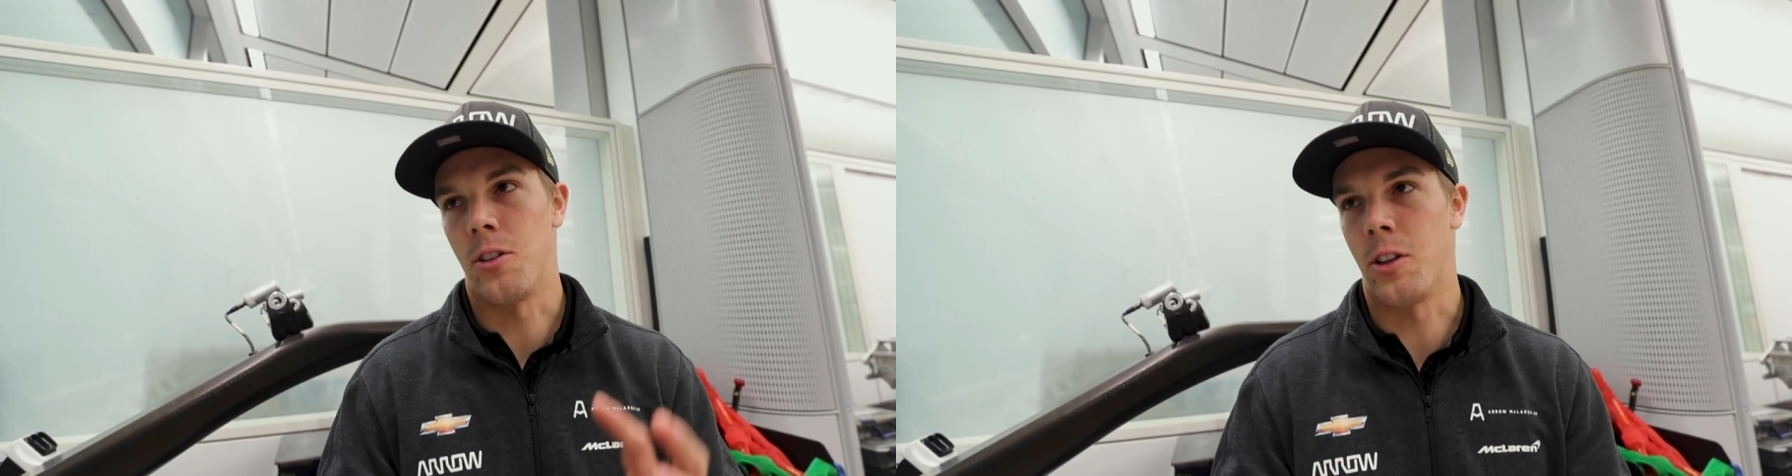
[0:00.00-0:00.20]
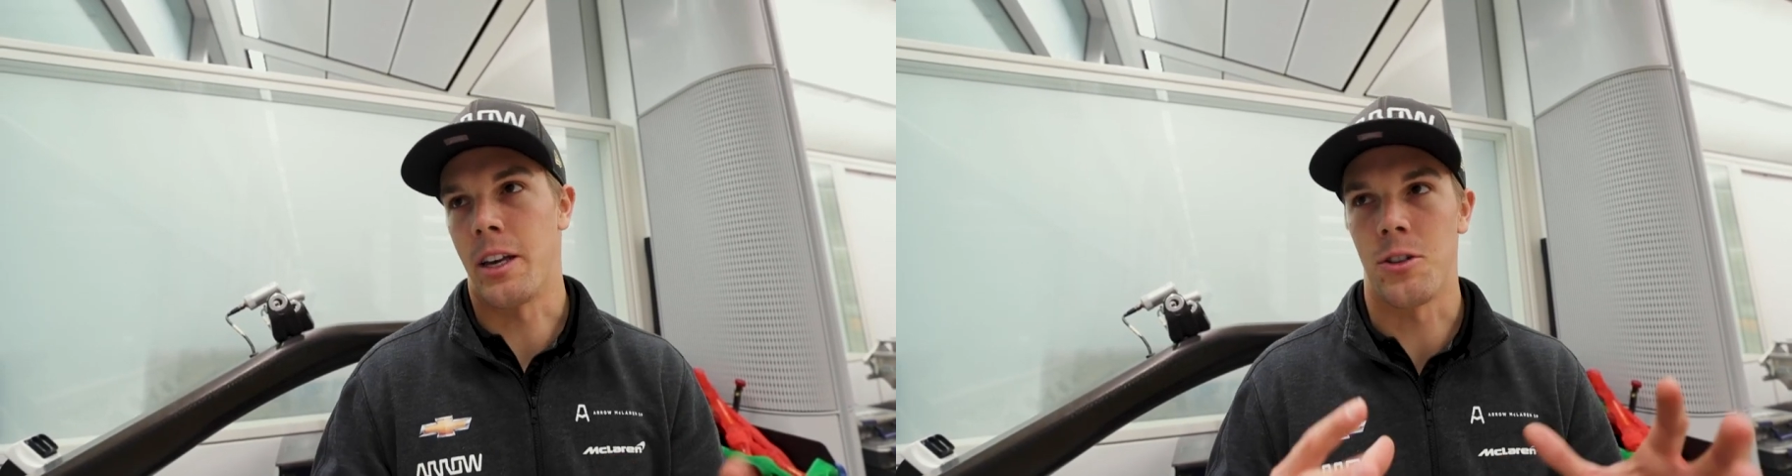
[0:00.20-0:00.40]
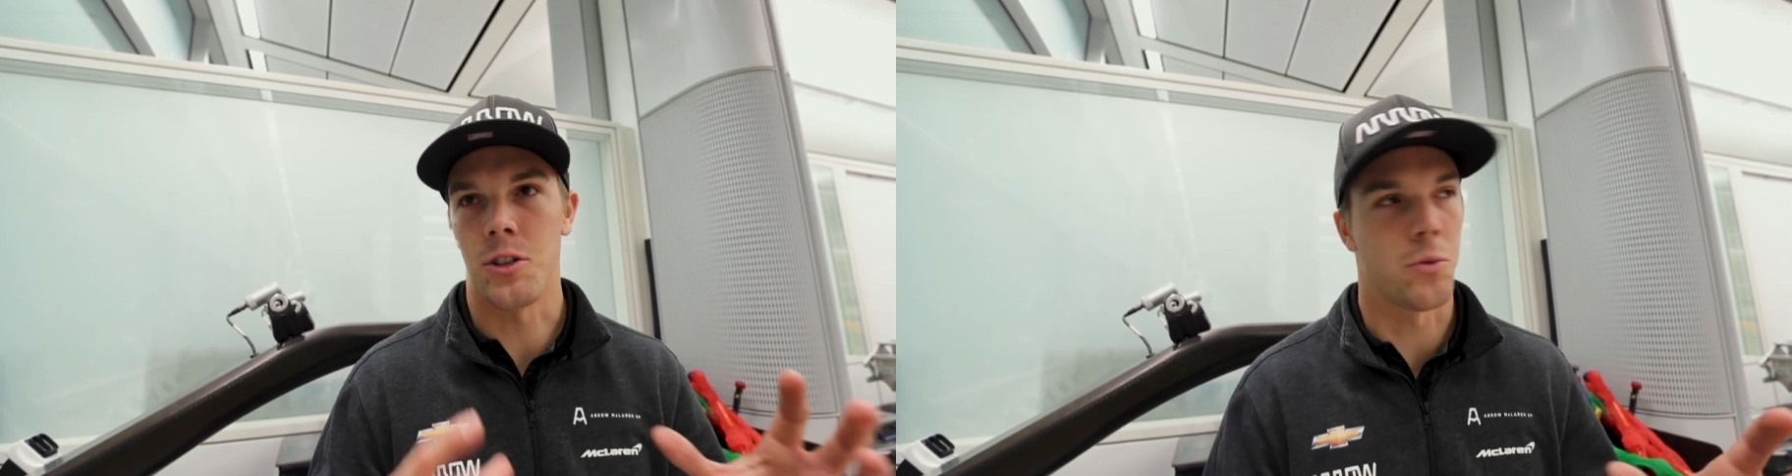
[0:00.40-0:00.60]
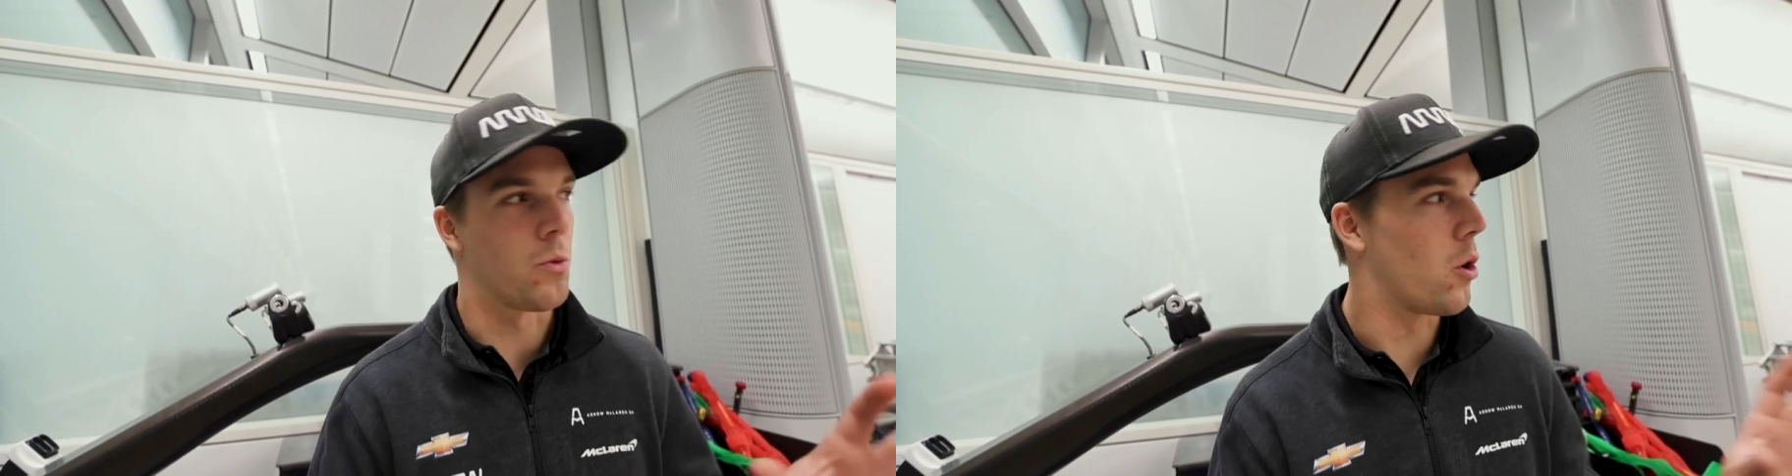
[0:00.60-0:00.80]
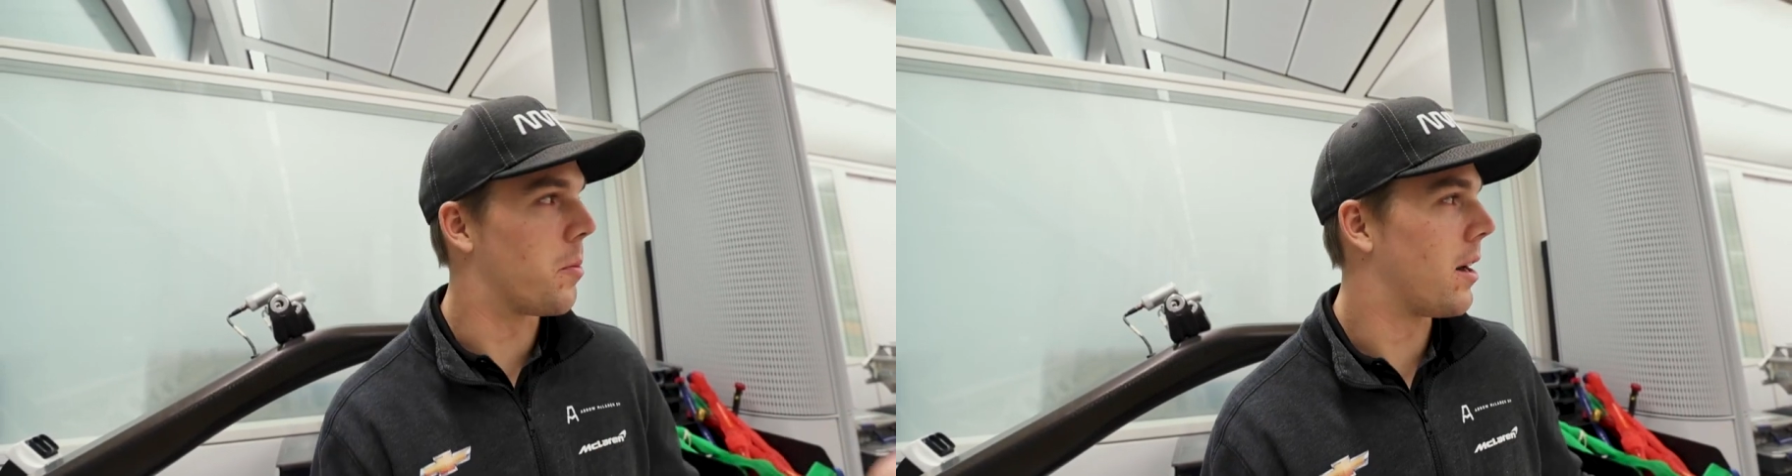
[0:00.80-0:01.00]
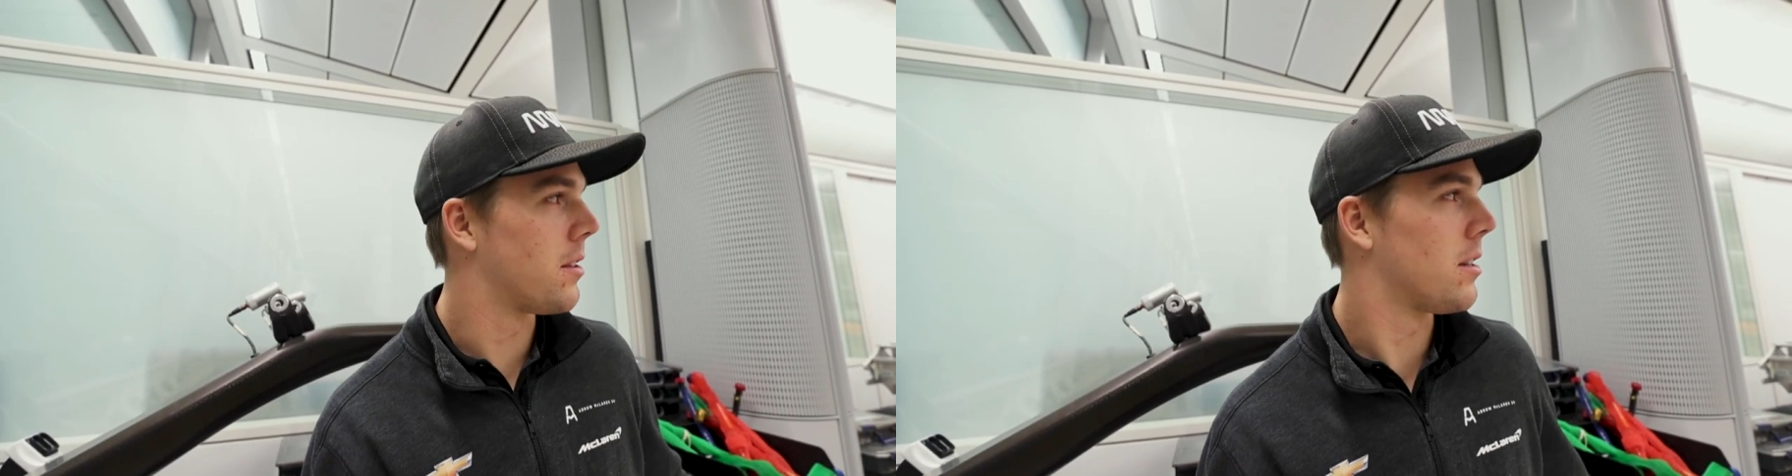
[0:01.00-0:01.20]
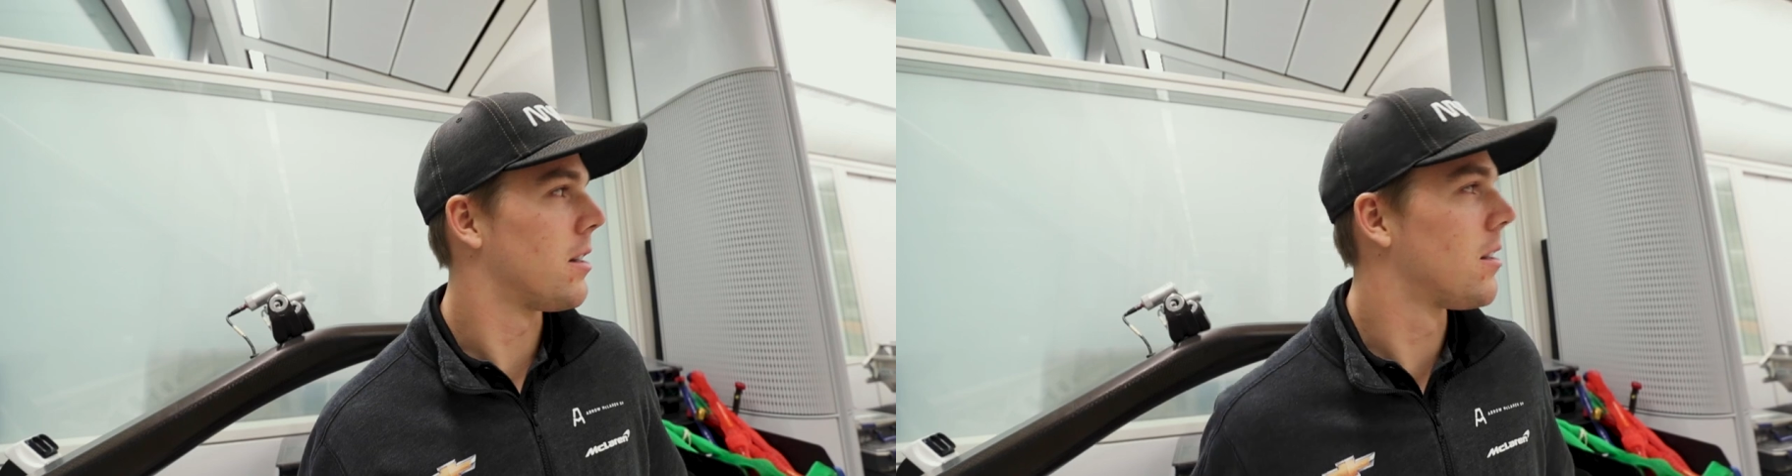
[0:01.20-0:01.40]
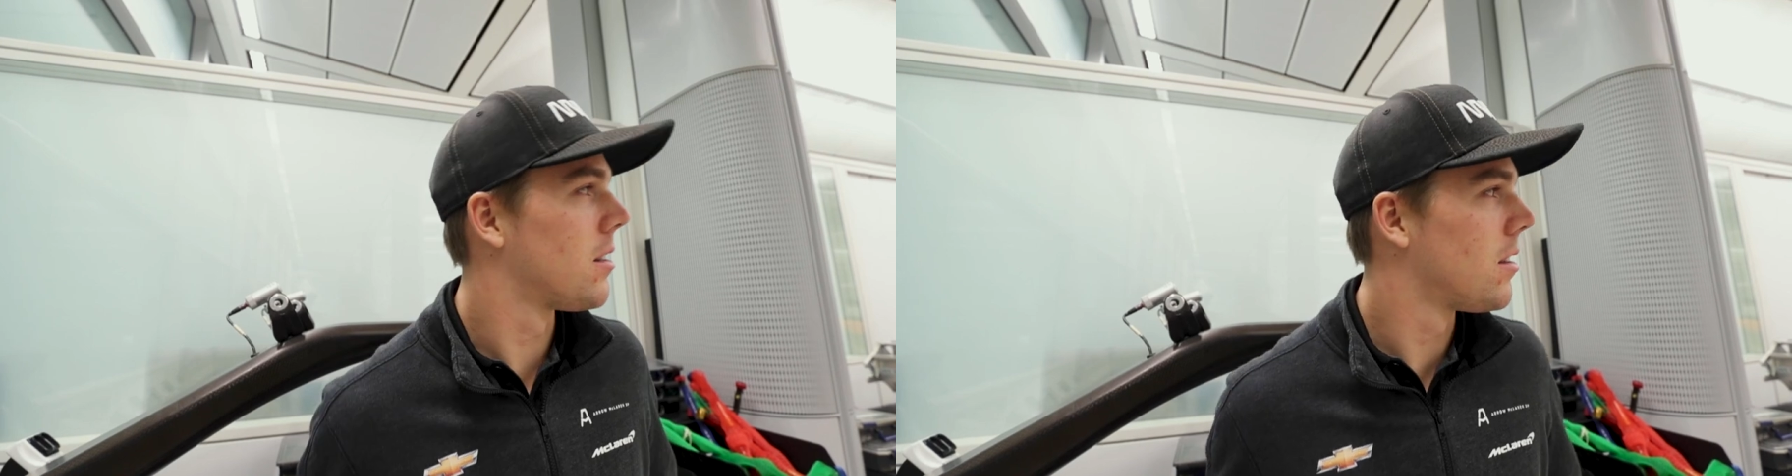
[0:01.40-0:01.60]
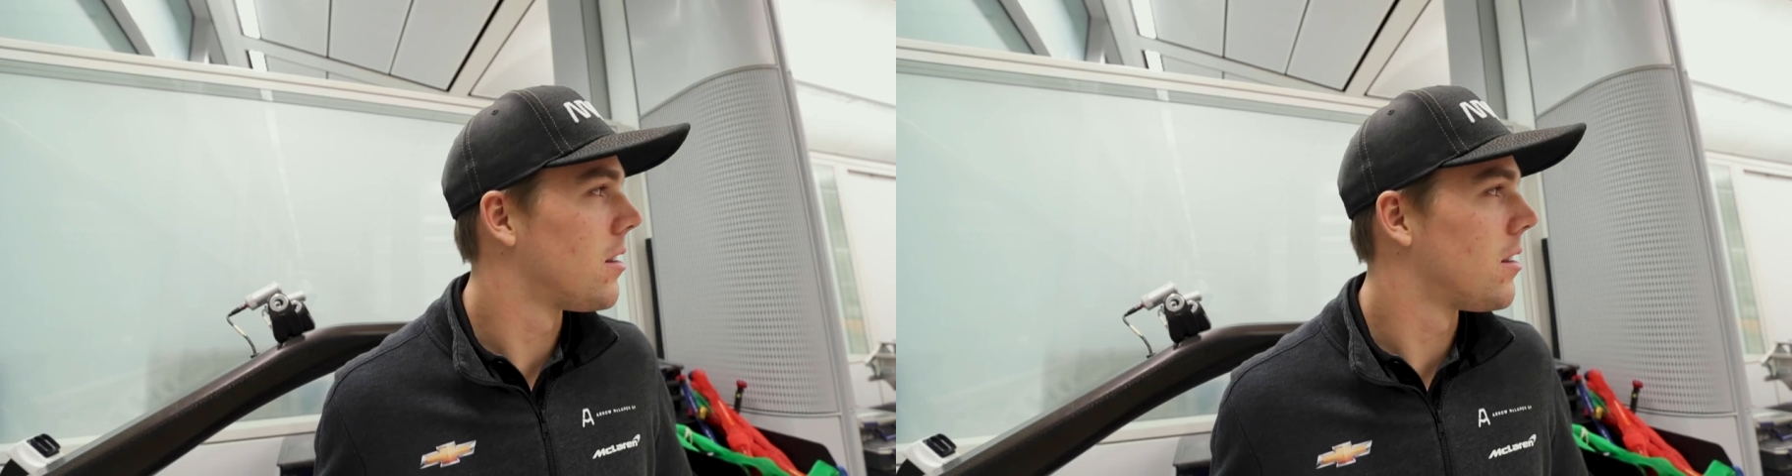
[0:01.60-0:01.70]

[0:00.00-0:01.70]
They're like just robots here.